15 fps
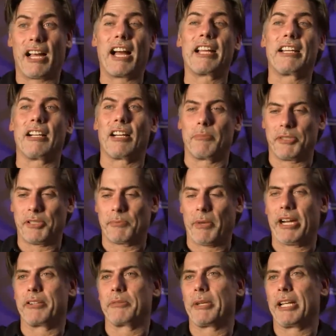we have
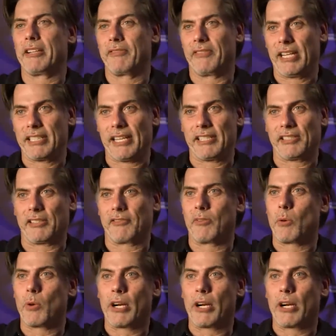Assembling a Universe